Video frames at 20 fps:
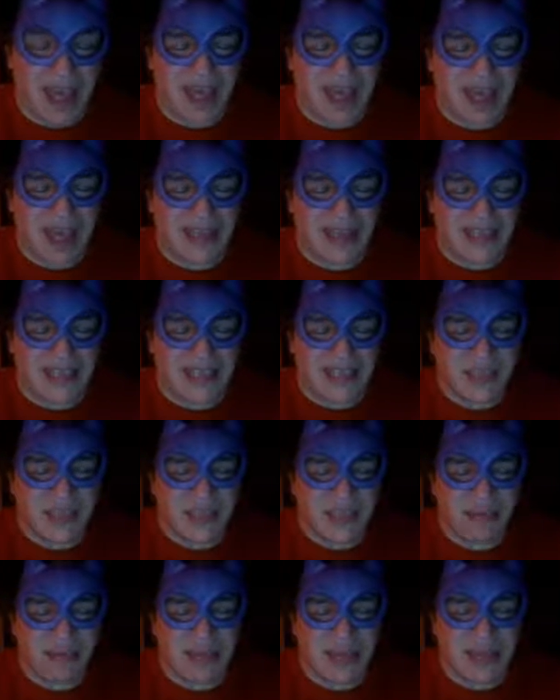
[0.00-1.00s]
and it's
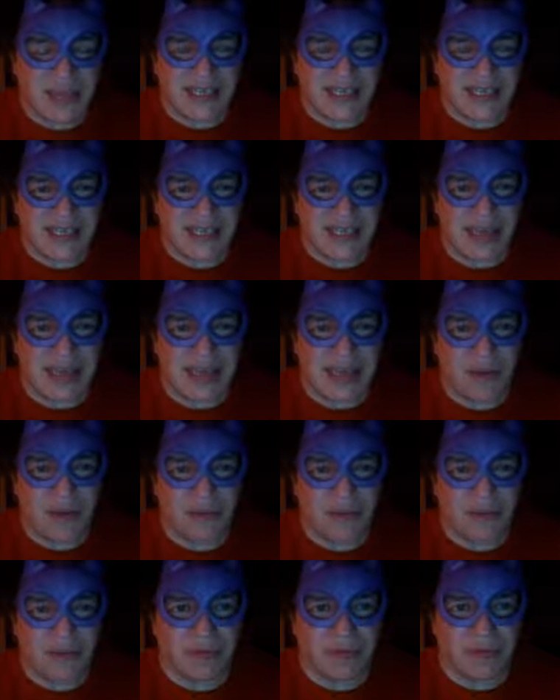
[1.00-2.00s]
surprising
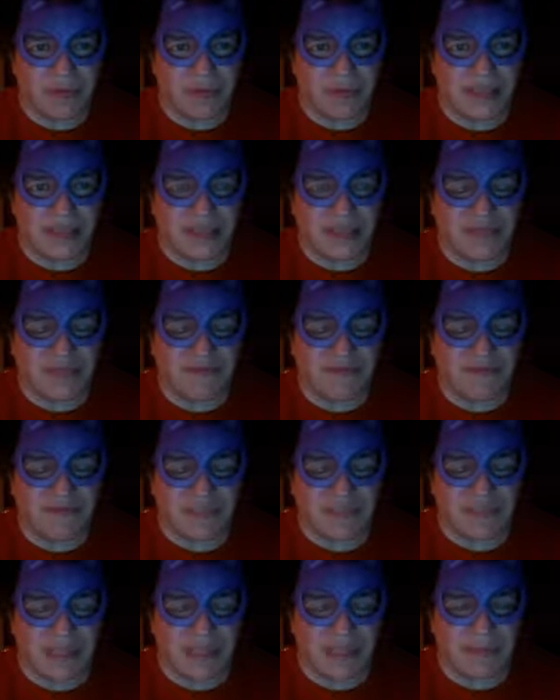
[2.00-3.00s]
how a
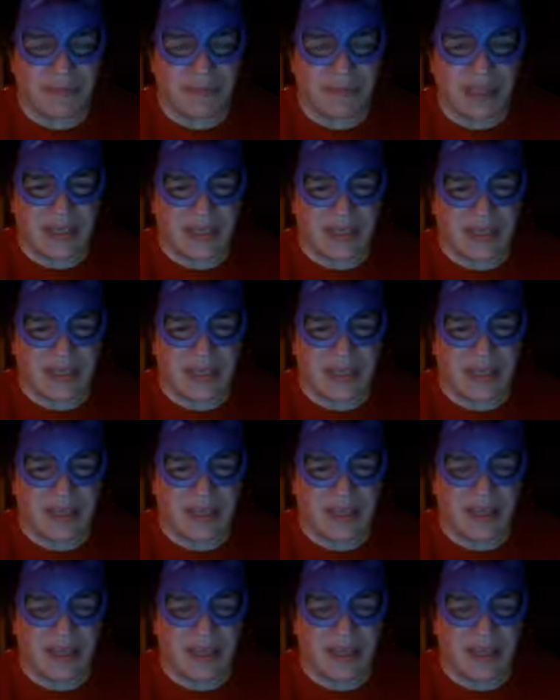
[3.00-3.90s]
difference that makes.